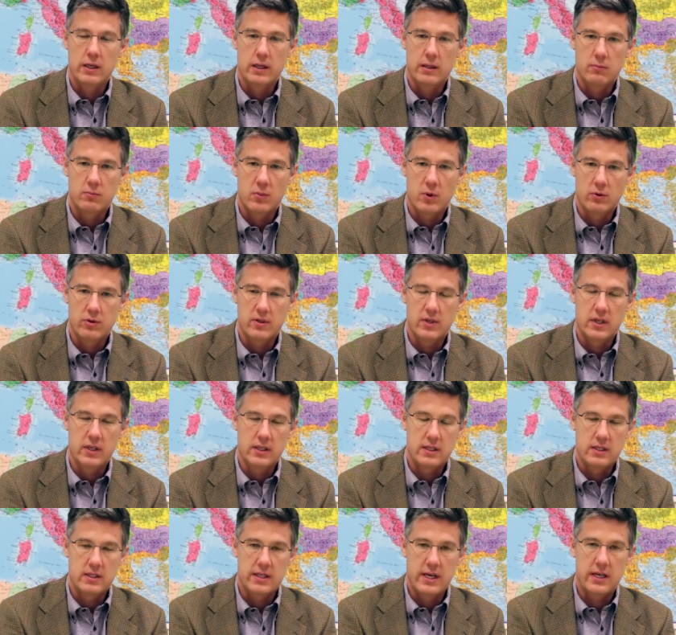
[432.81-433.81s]
in both
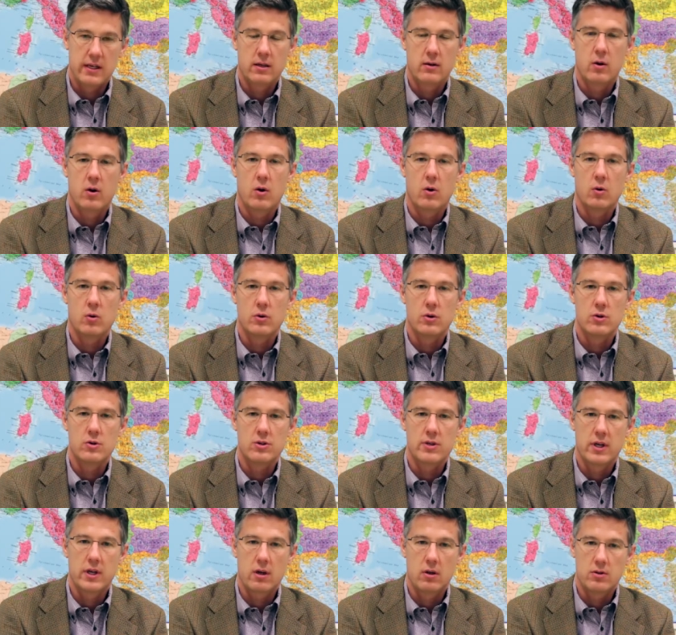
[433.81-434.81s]
debt
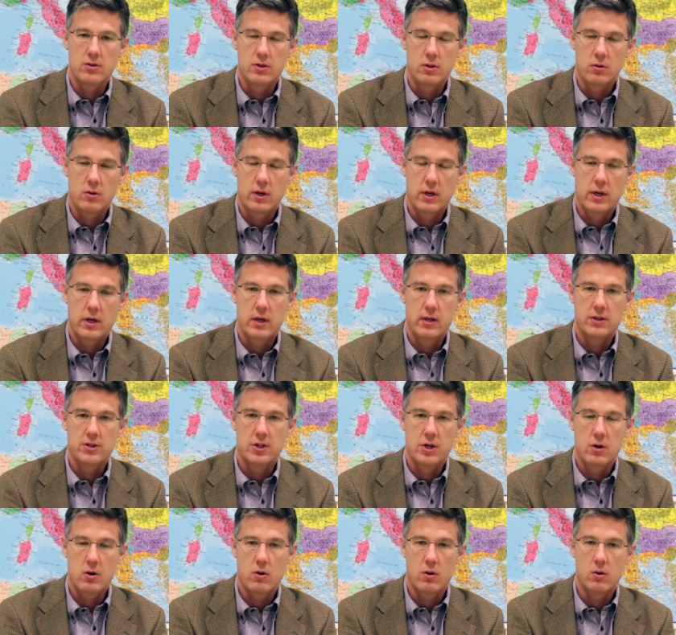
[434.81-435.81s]
holders and also
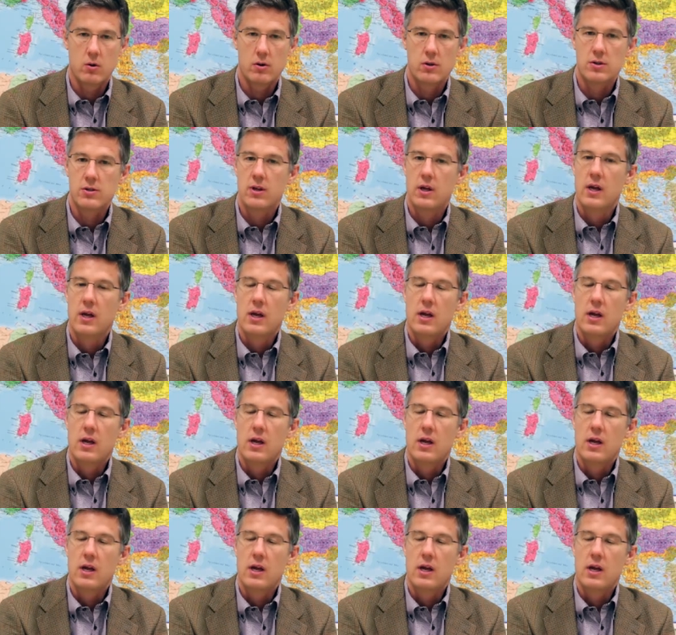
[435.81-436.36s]
shareholders